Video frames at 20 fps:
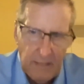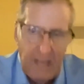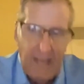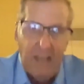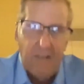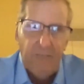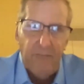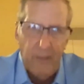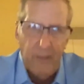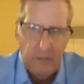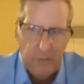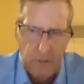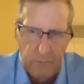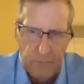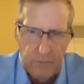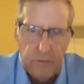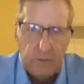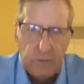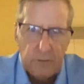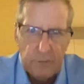affective
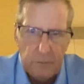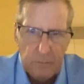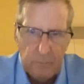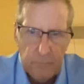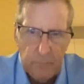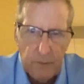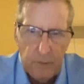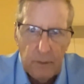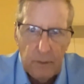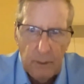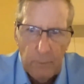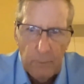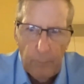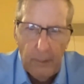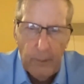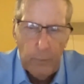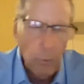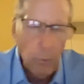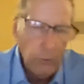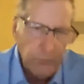system
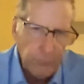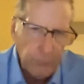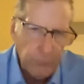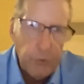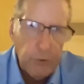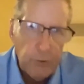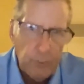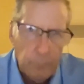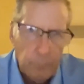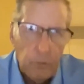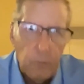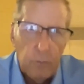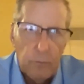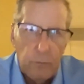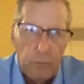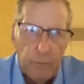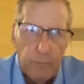by altering your mood.